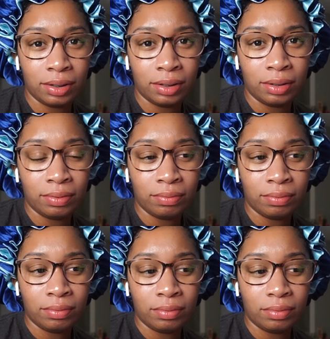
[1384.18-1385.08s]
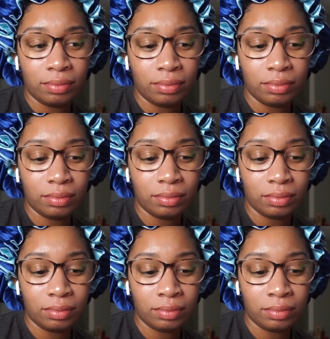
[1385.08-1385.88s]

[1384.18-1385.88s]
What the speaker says: No one is speaking in this clip.